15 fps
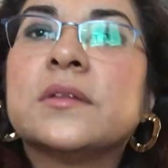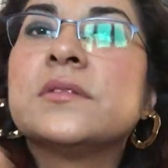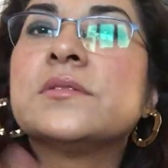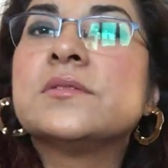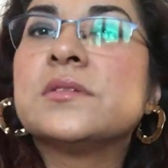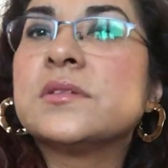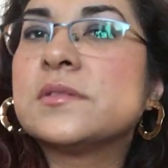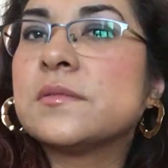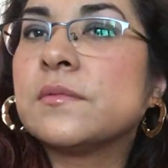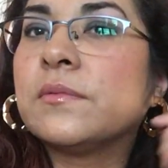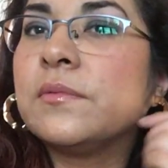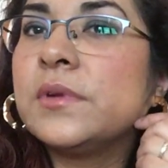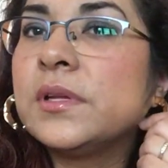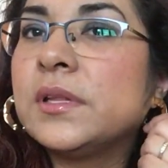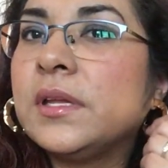It's just
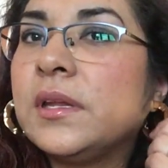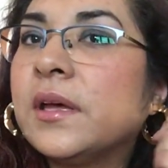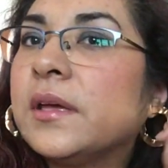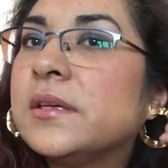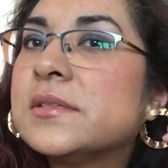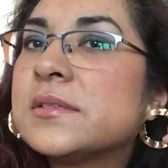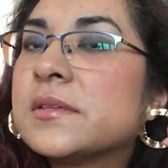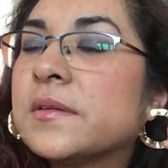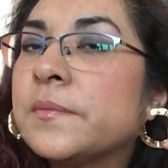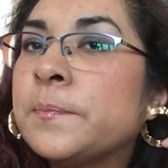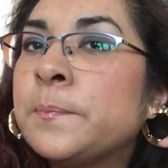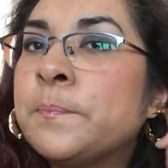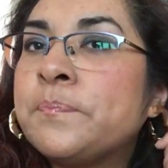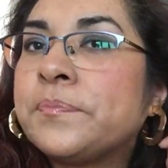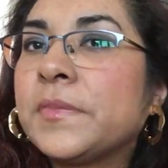really nice.
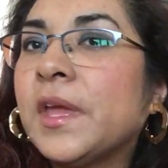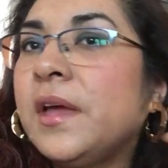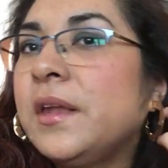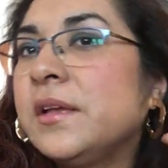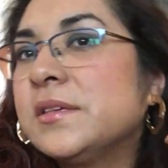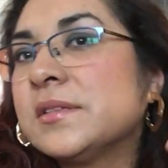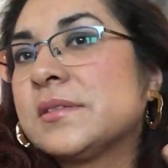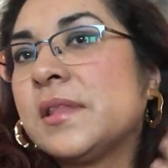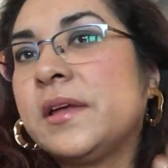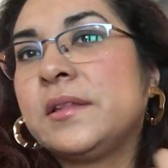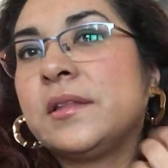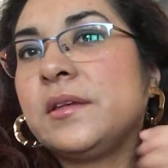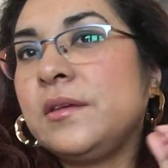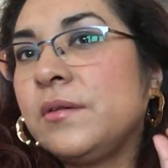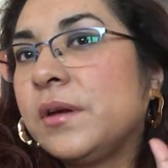And I just
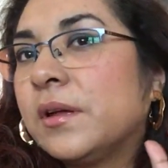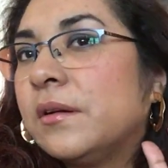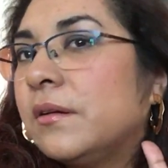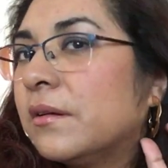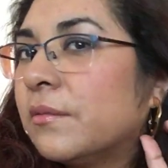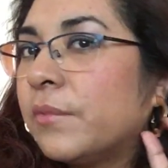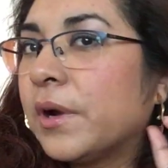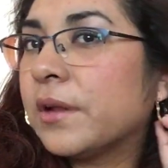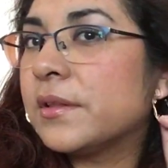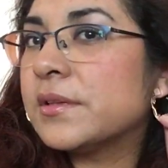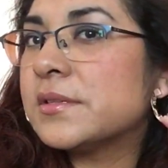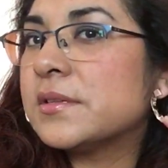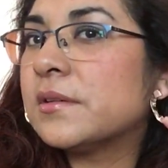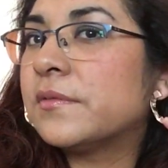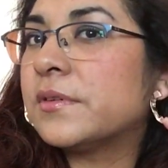like that you can wear
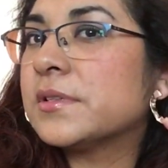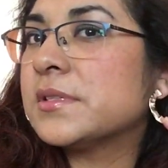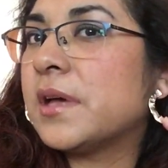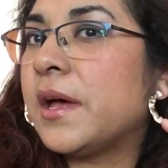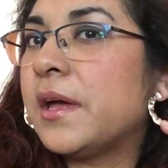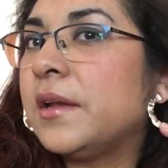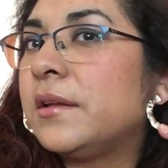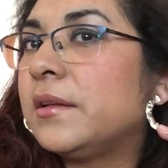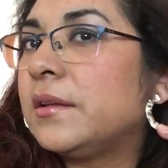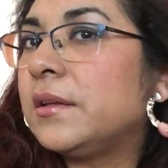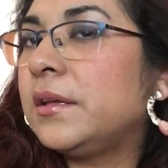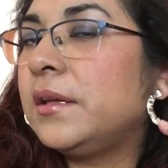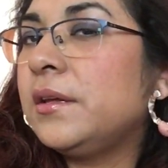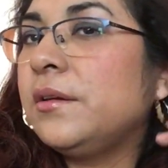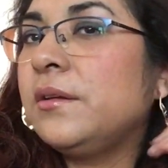the silver side
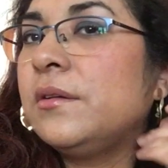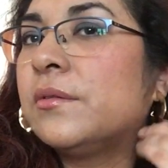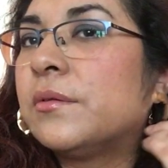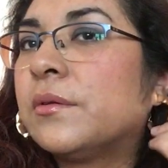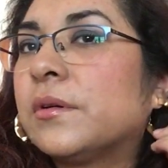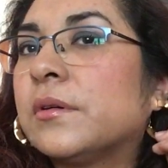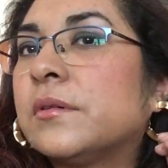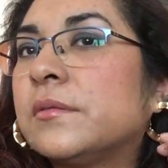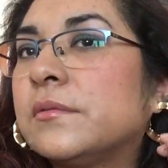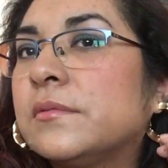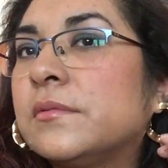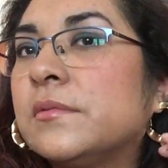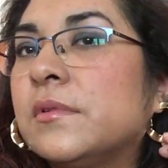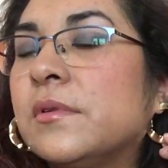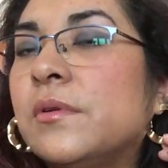in or
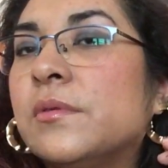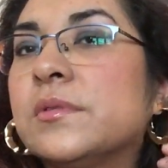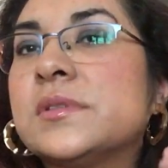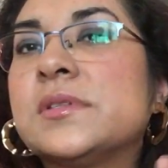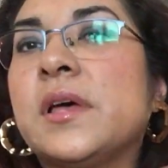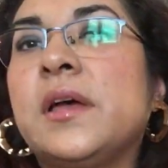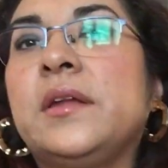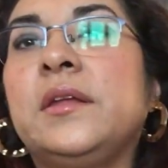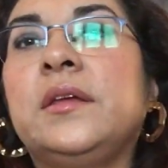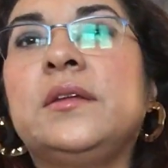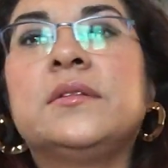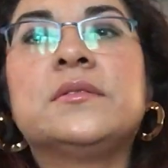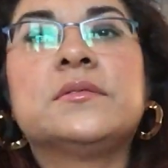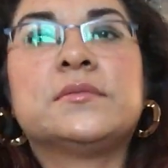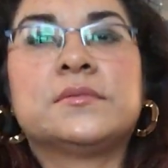the gold side
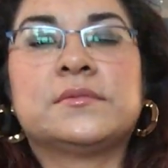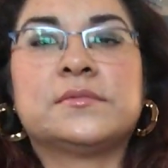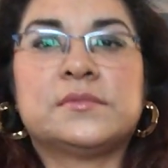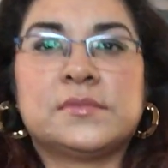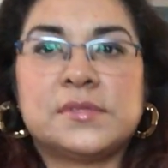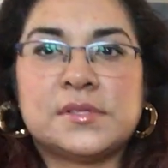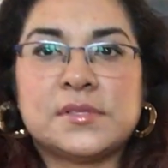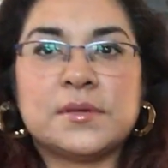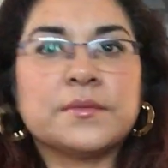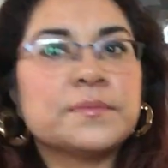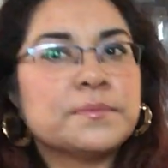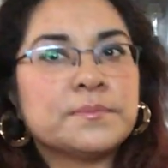in. So